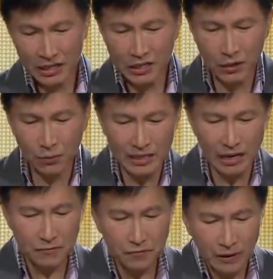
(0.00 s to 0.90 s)
you will
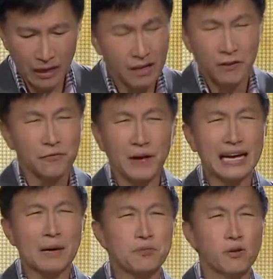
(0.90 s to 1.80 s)
not
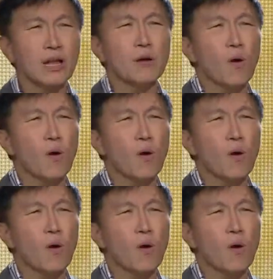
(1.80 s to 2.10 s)
find a pool of